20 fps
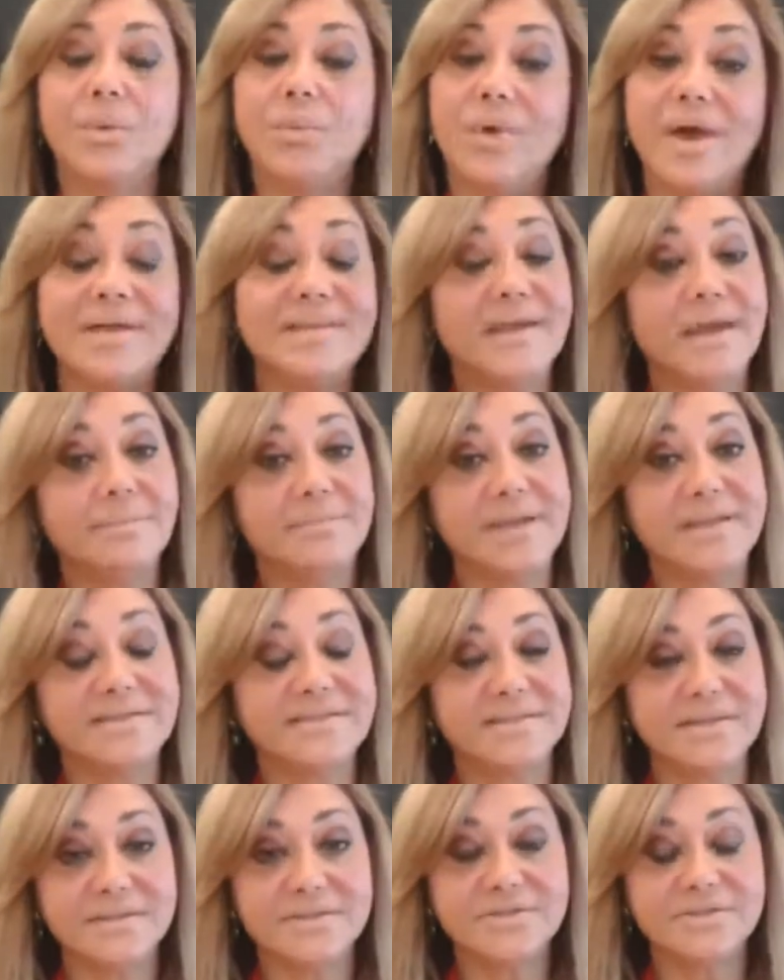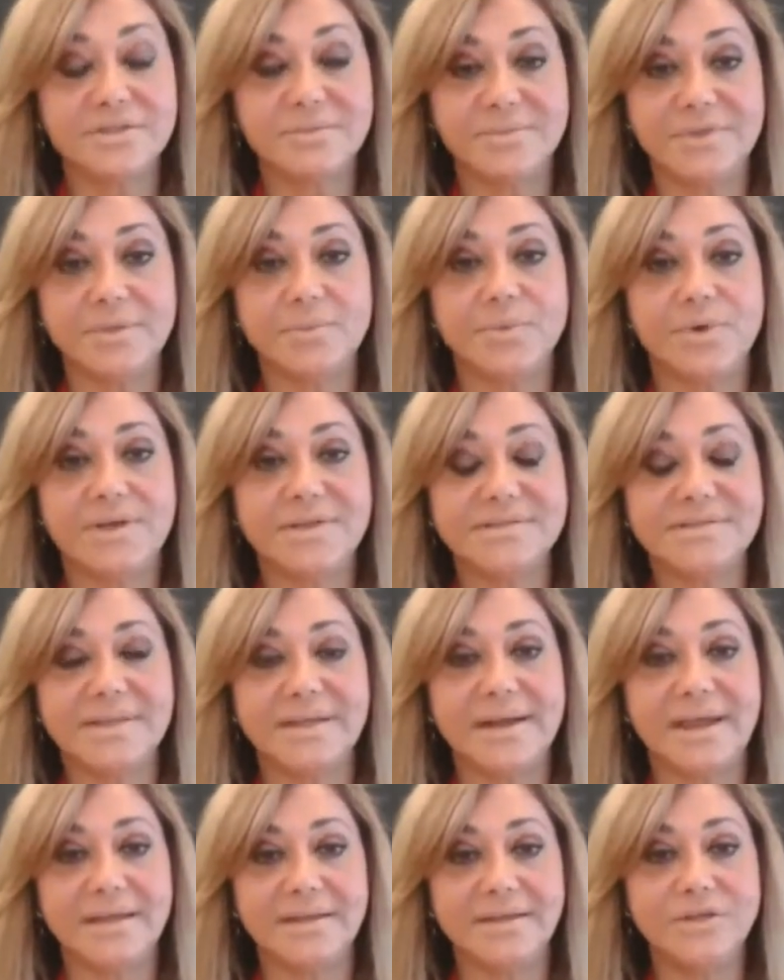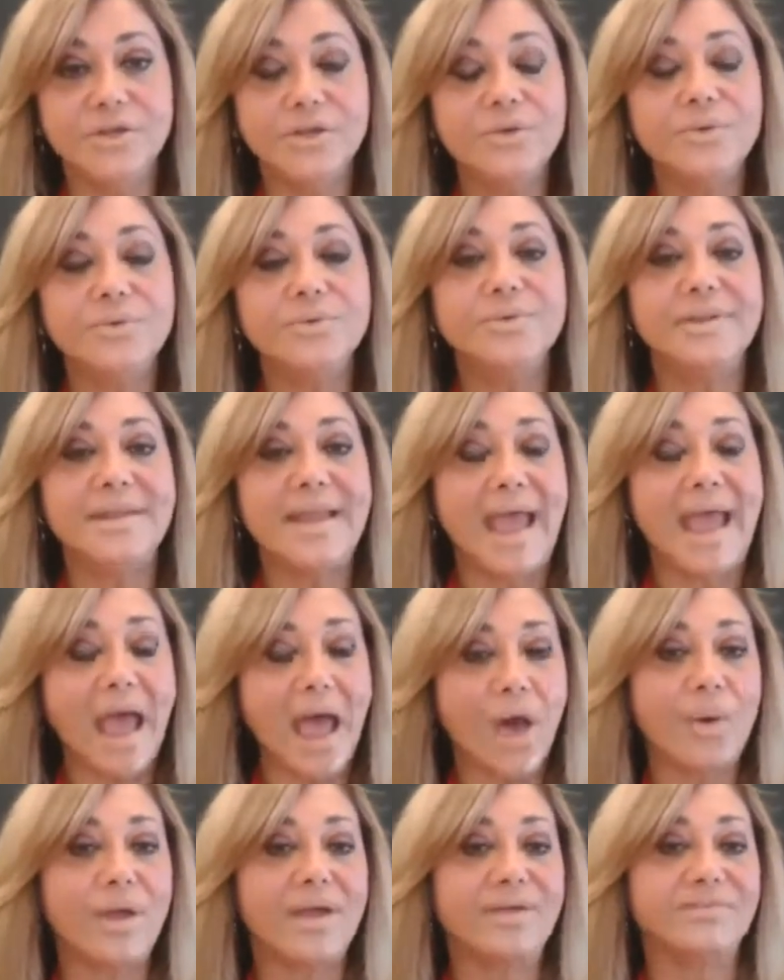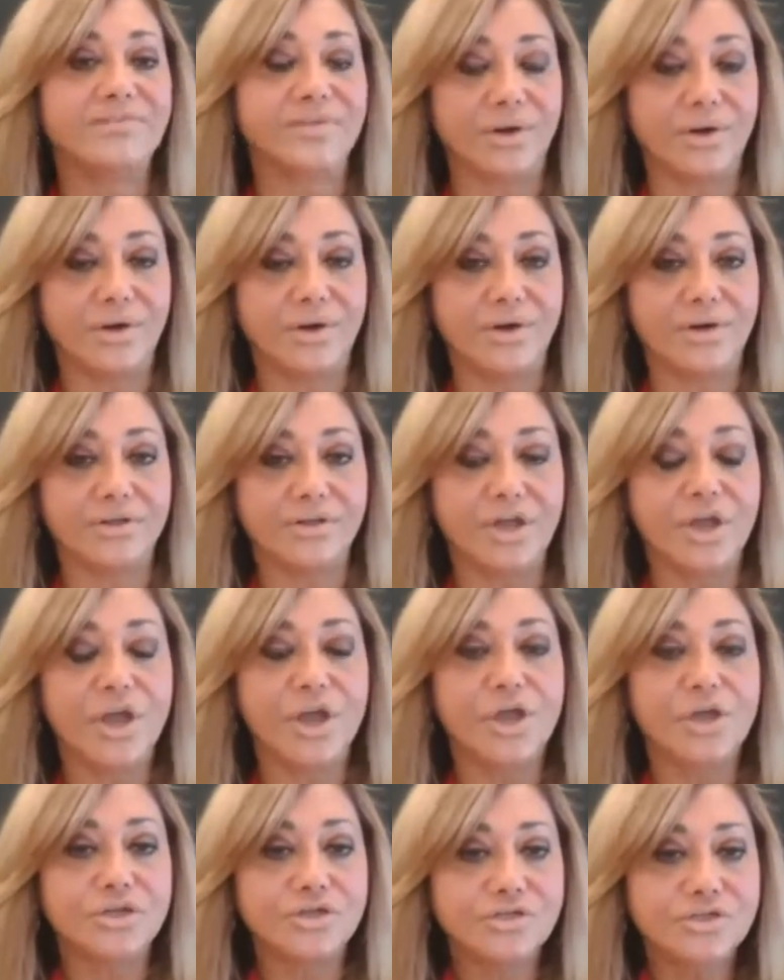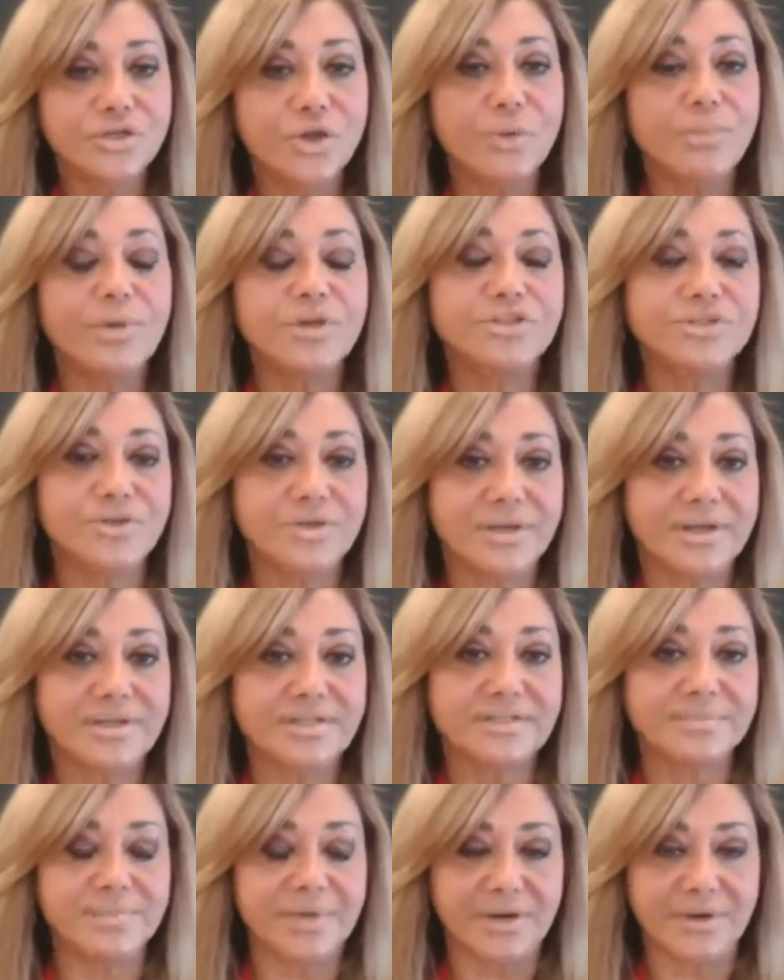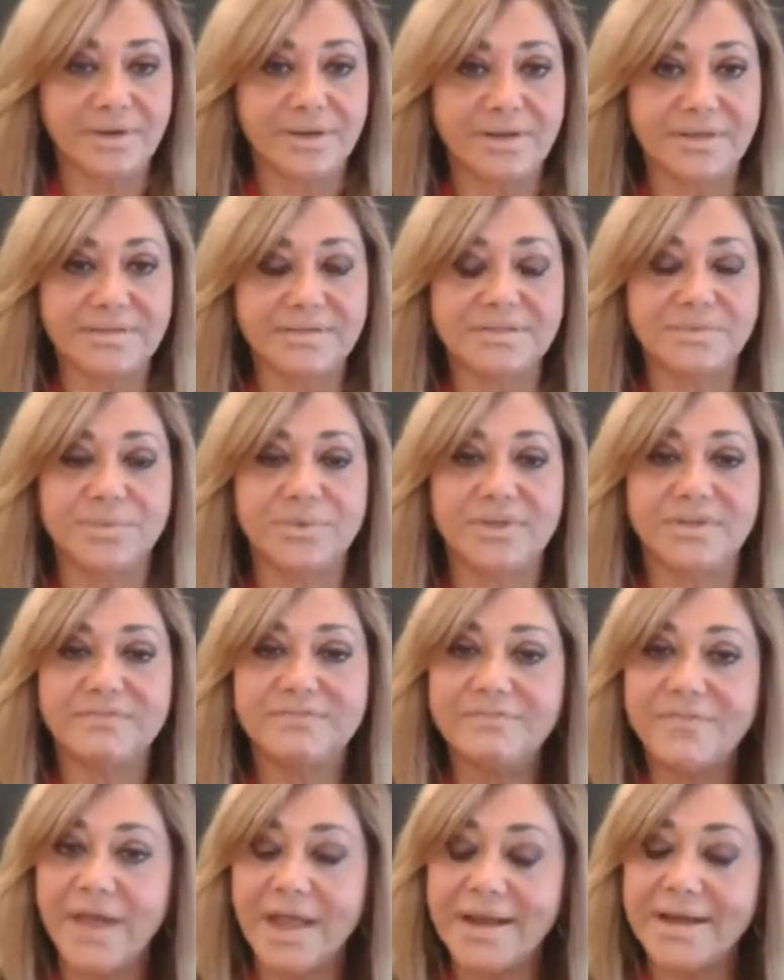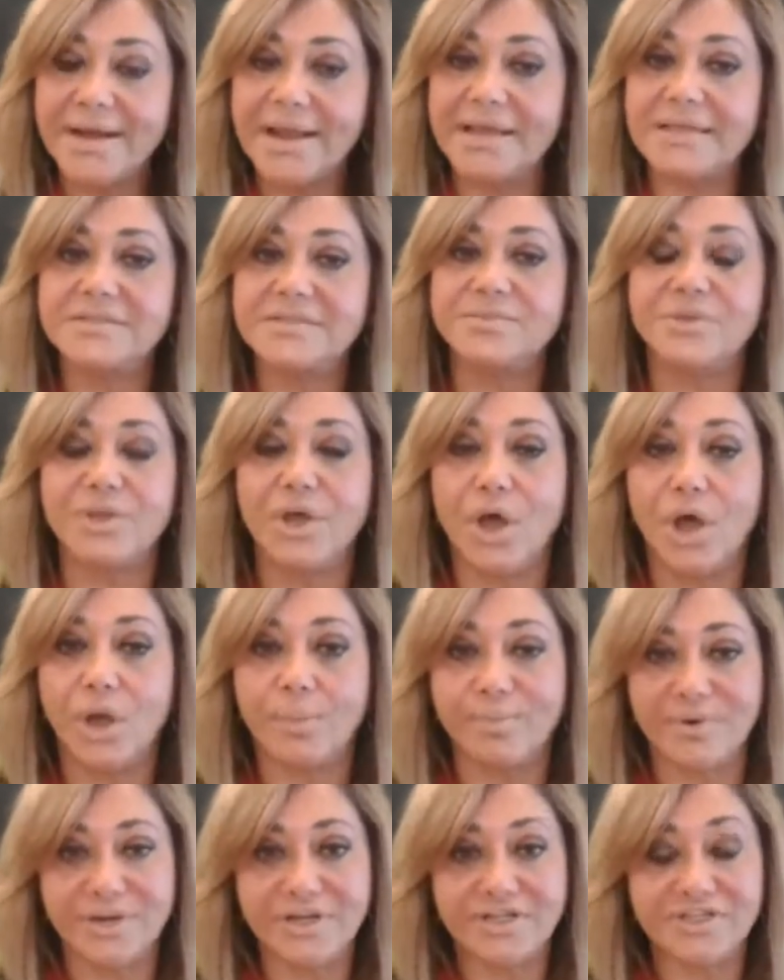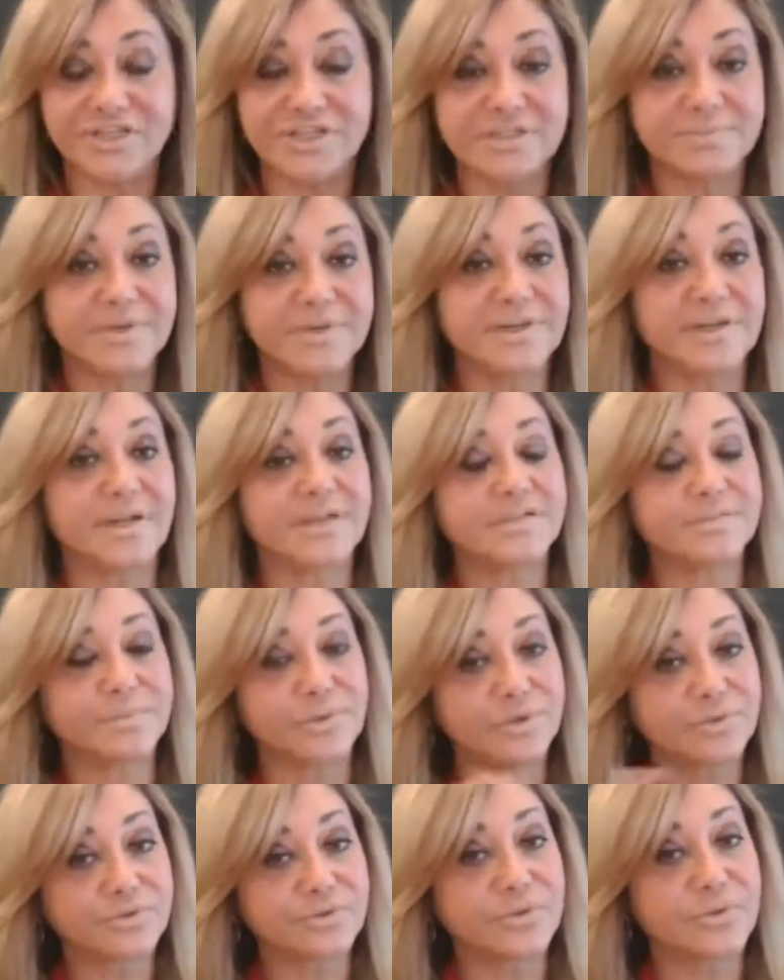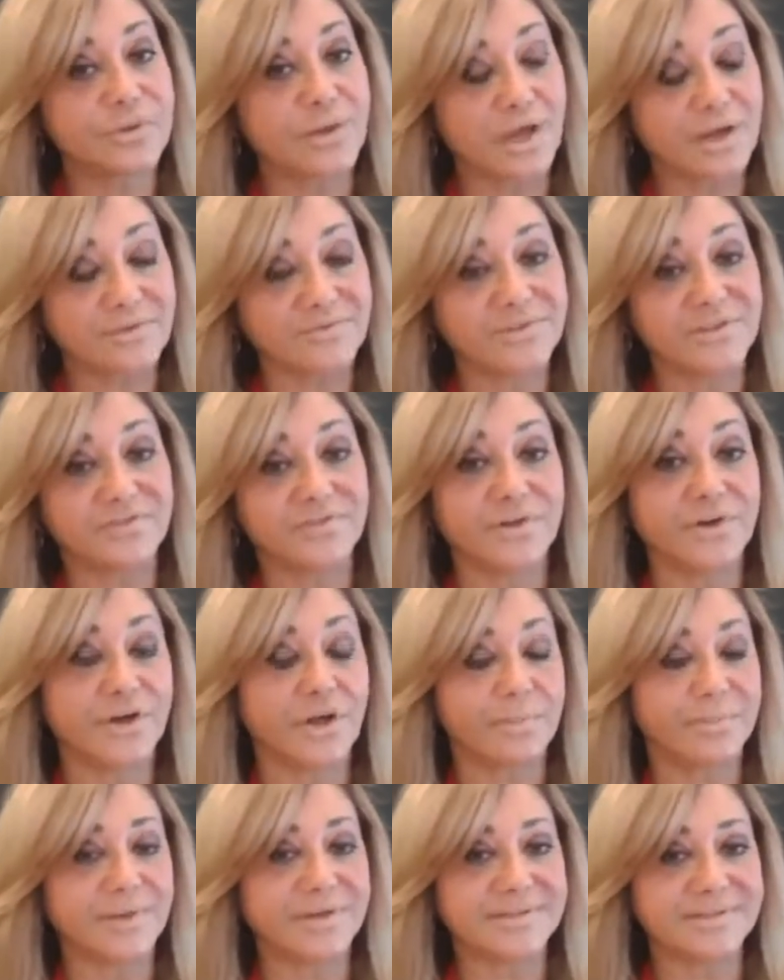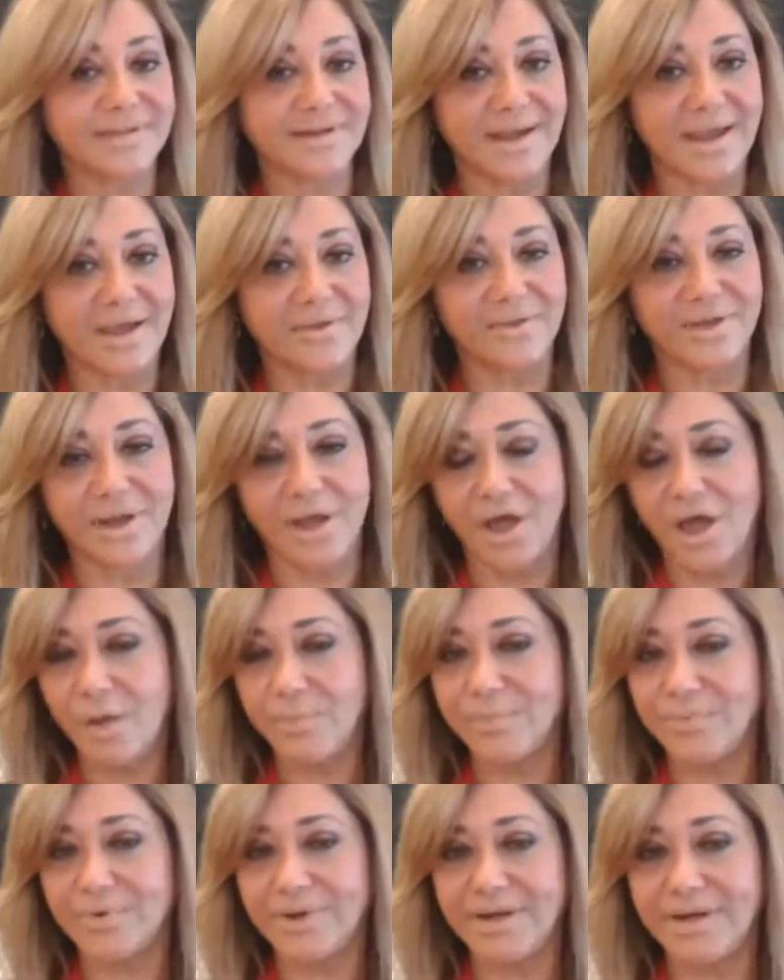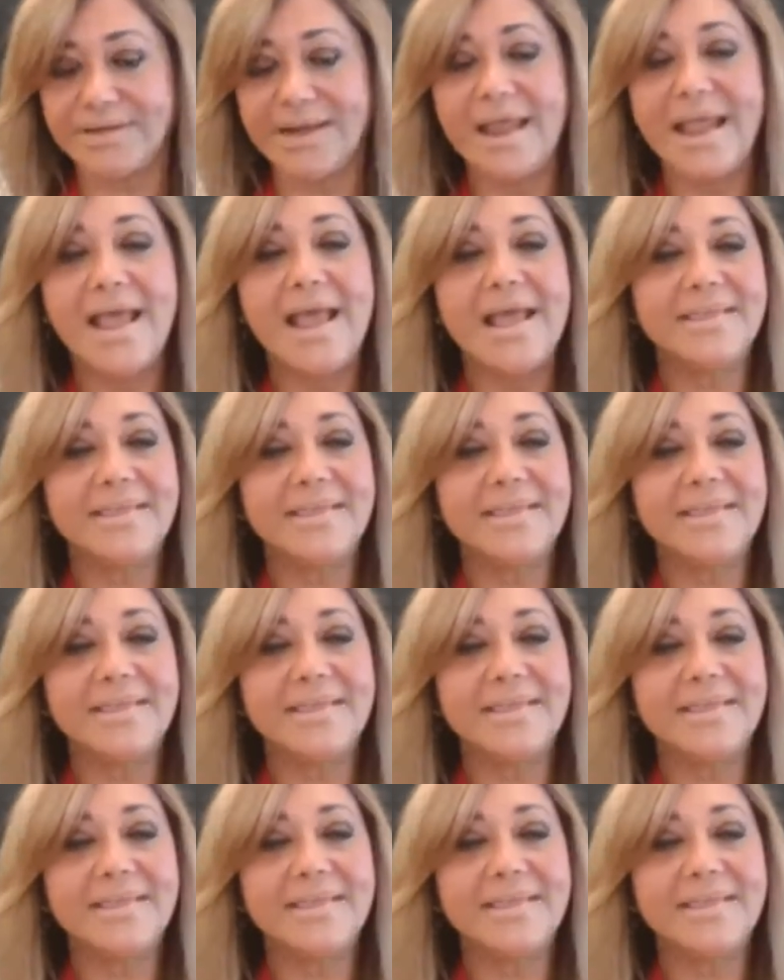Why that made sense to me was that I knew now I've earned so much good experience with finance, with operations, being exposed to a lot of different companies and how they operate,